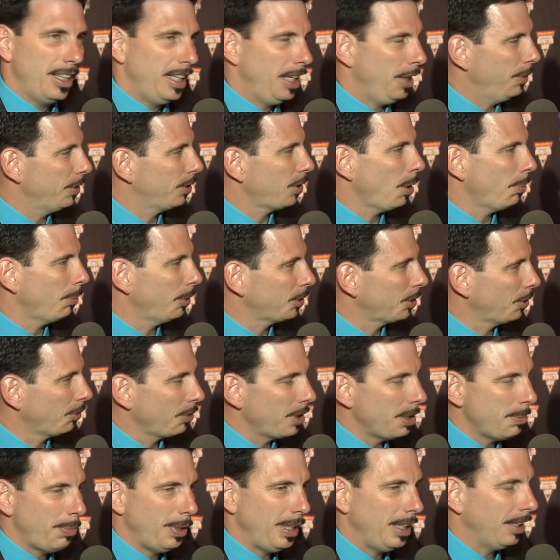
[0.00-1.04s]
It was almost a
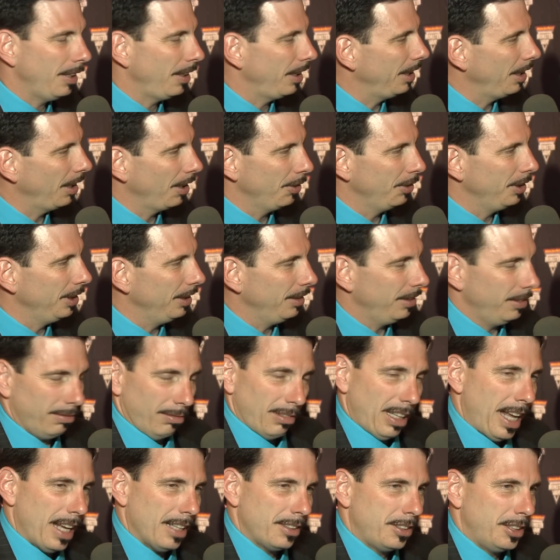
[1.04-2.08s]
repeat of the other
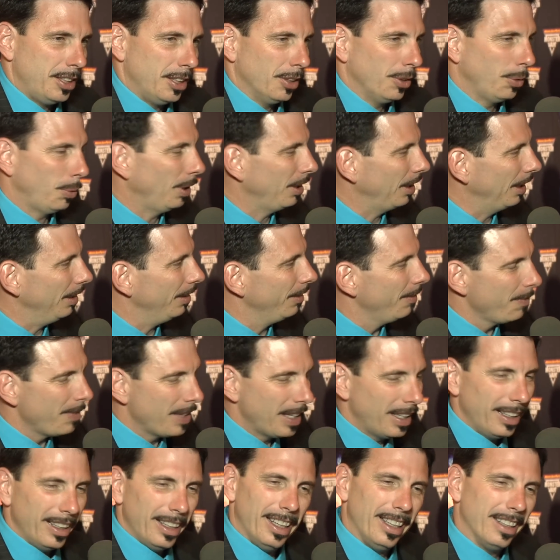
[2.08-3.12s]
last year with it.
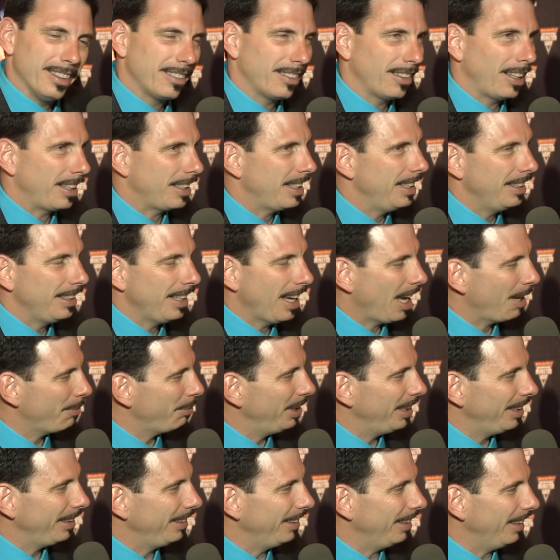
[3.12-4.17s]
It's like he got
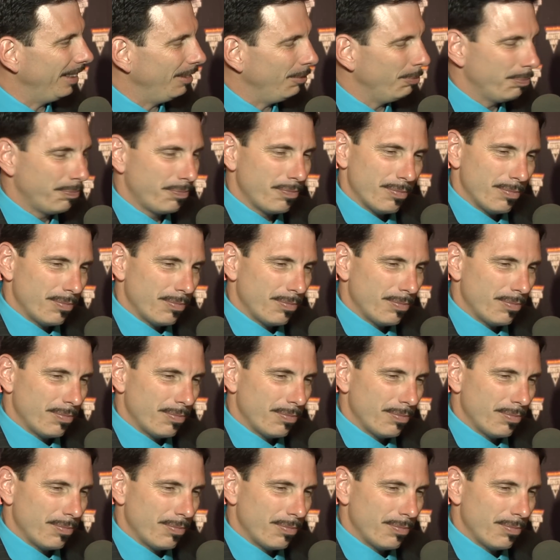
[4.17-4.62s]
me again.